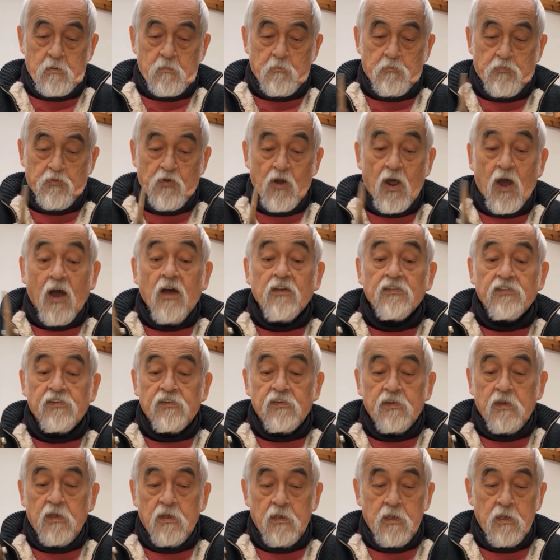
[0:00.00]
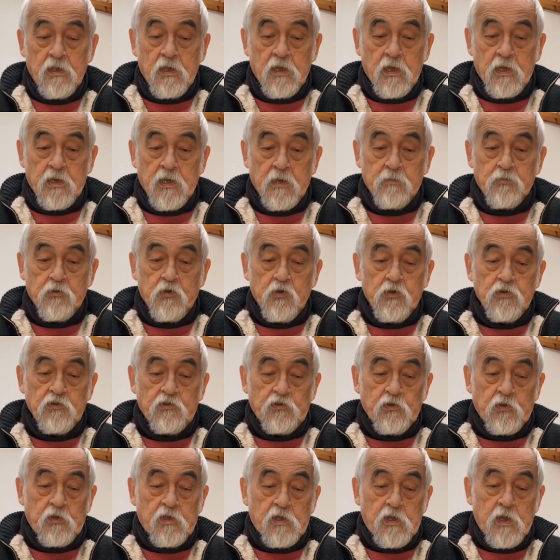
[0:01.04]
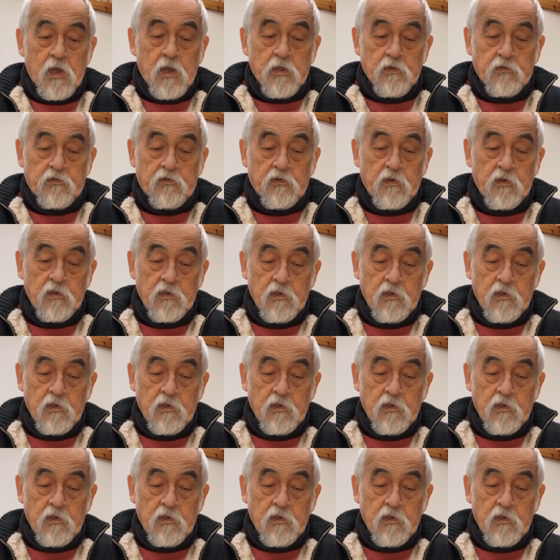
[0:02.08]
brass, and I'm going to cut